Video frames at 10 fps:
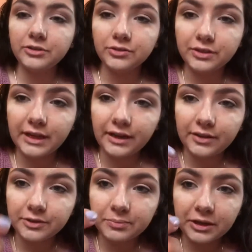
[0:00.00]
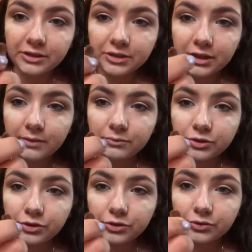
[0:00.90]
So see how this brush comes
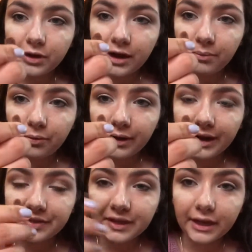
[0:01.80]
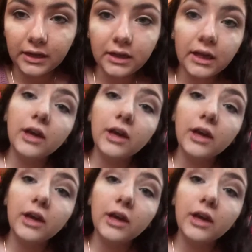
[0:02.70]
to a point at the end?